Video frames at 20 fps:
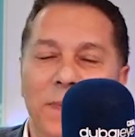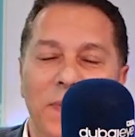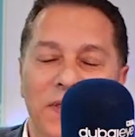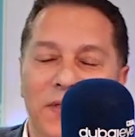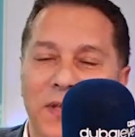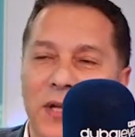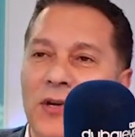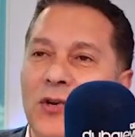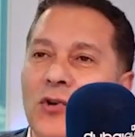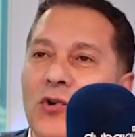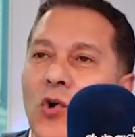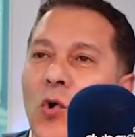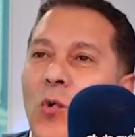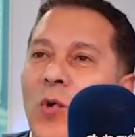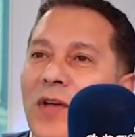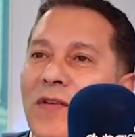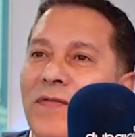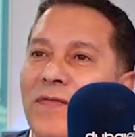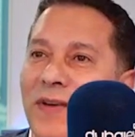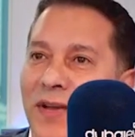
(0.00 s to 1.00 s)
but then
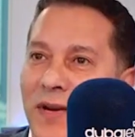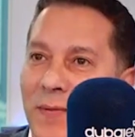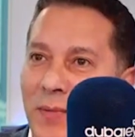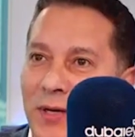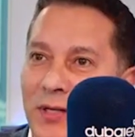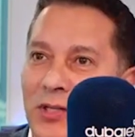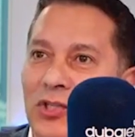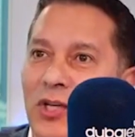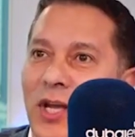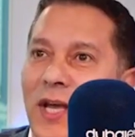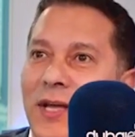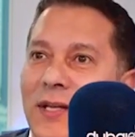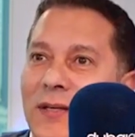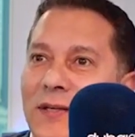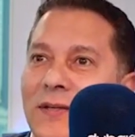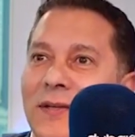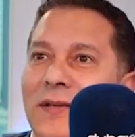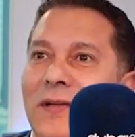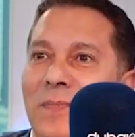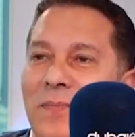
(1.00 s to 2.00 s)
growing very much and
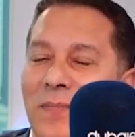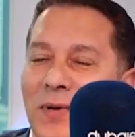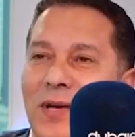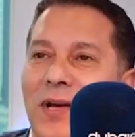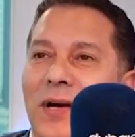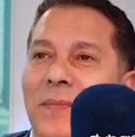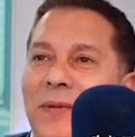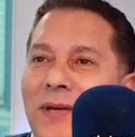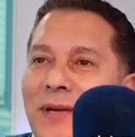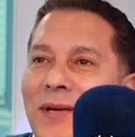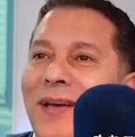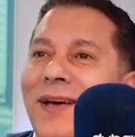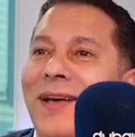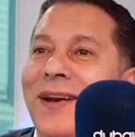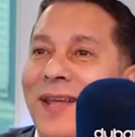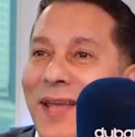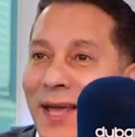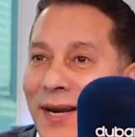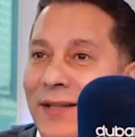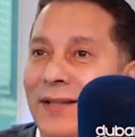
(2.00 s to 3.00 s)
becoming
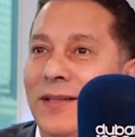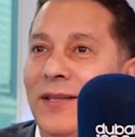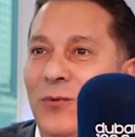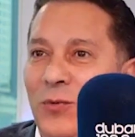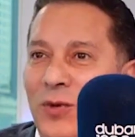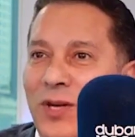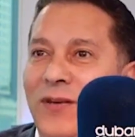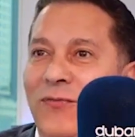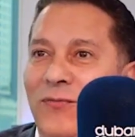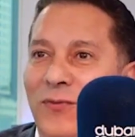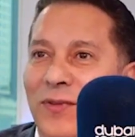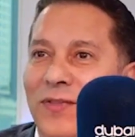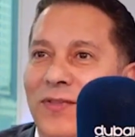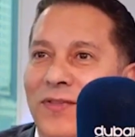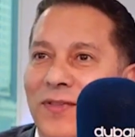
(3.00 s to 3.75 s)
reality we live with.